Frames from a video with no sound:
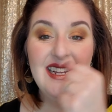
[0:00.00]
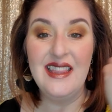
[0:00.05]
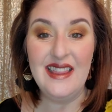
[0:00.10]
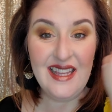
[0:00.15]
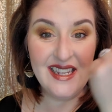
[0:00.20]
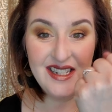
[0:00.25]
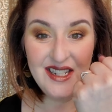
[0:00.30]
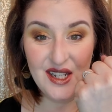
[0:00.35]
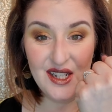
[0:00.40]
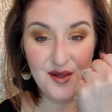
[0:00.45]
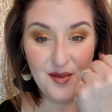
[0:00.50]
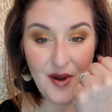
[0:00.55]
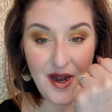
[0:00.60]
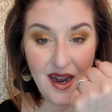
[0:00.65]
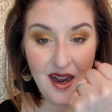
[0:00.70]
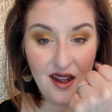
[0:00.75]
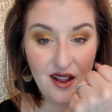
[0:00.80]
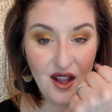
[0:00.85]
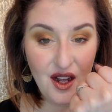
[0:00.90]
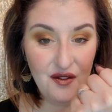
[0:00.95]
This is
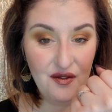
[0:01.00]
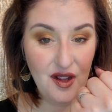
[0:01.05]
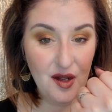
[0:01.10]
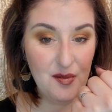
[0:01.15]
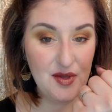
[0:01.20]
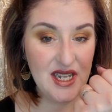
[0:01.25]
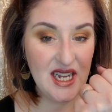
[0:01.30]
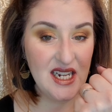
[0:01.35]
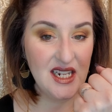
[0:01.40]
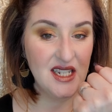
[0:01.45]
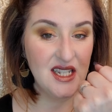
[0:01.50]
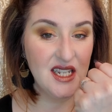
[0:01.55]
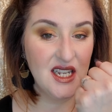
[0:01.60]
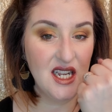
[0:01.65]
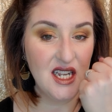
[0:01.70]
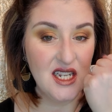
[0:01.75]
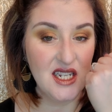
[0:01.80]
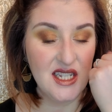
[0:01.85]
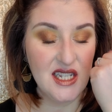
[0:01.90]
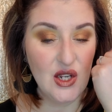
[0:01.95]
why I love lip sense,
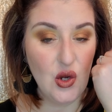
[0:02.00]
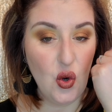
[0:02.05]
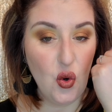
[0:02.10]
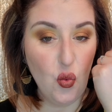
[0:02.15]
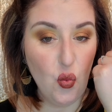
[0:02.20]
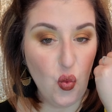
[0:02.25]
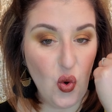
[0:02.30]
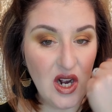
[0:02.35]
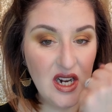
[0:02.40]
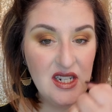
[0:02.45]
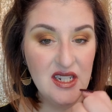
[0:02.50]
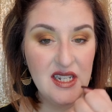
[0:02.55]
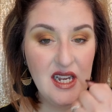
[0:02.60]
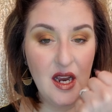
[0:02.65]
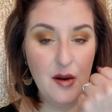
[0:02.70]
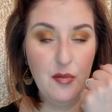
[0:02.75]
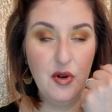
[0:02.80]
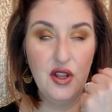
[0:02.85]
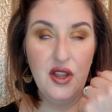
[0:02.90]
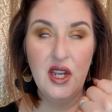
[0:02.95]
because once
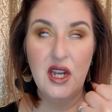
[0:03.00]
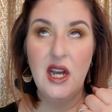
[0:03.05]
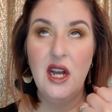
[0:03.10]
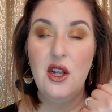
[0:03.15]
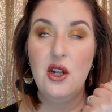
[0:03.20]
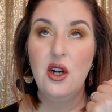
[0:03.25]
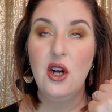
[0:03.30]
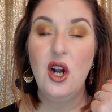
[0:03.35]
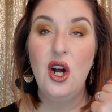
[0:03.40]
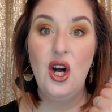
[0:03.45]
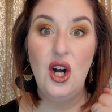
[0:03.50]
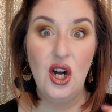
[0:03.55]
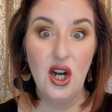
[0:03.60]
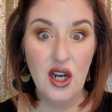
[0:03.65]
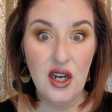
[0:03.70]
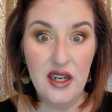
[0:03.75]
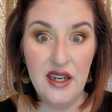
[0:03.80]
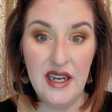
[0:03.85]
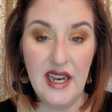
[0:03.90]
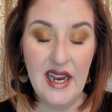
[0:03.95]
I put the color
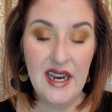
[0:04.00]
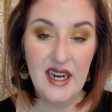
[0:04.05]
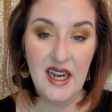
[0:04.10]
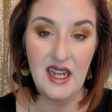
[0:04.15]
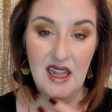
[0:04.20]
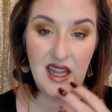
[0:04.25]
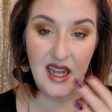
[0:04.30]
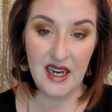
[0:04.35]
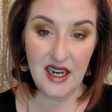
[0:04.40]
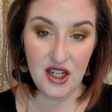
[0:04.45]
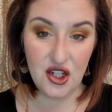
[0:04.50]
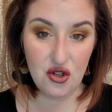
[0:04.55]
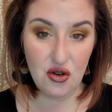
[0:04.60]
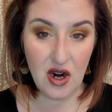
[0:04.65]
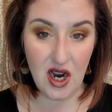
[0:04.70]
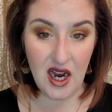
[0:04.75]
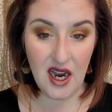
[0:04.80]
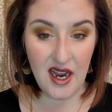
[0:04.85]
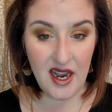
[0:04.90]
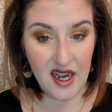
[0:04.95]
on and I let it
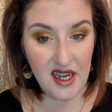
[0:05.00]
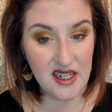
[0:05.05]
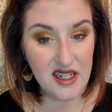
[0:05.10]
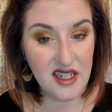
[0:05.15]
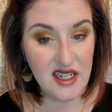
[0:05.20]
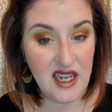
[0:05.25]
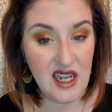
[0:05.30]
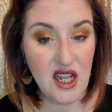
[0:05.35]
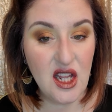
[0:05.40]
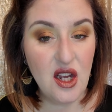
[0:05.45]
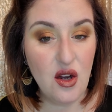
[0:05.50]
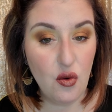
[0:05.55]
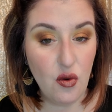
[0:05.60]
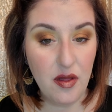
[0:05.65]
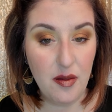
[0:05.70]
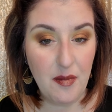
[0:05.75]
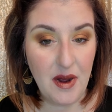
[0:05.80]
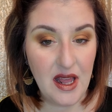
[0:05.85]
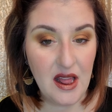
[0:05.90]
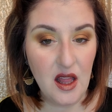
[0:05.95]
dry, I seal it
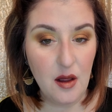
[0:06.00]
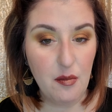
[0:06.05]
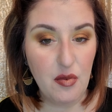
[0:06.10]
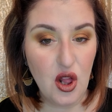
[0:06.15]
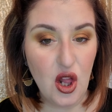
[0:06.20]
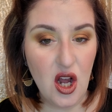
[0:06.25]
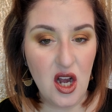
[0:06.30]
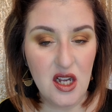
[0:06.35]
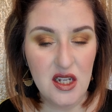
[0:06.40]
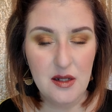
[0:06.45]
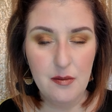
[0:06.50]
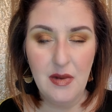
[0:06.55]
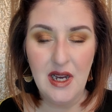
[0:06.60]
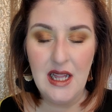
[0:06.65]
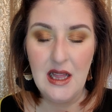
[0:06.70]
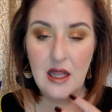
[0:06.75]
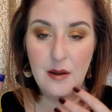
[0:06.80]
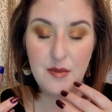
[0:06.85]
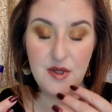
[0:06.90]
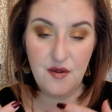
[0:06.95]
with my lip gloss. My
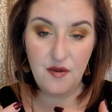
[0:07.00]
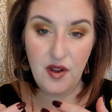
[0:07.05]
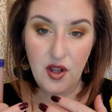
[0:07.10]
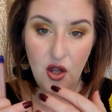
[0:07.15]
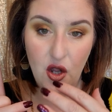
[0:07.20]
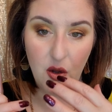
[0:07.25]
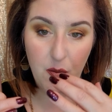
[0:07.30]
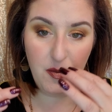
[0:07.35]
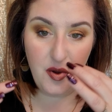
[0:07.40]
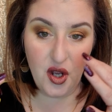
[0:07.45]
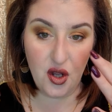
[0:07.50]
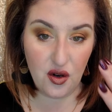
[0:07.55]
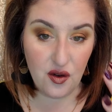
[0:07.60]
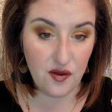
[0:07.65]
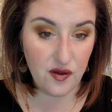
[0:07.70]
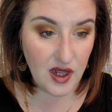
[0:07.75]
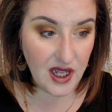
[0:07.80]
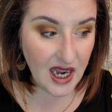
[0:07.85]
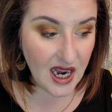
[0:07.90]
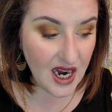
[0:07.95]
lips feel
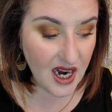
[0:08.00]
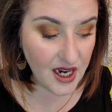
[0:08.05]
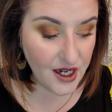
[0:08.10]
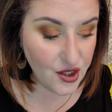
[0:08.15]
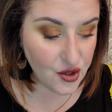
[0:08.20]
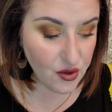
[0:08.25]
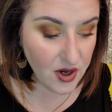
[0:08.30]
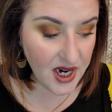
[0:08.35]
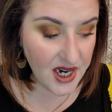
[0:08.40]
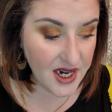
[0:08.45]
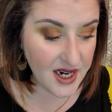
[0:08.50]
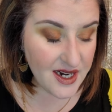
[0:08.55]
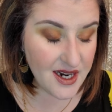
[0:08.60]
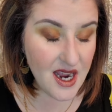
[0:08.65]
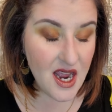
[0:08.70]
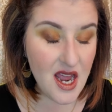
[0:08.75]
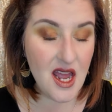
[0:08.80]
beautifully hydrated.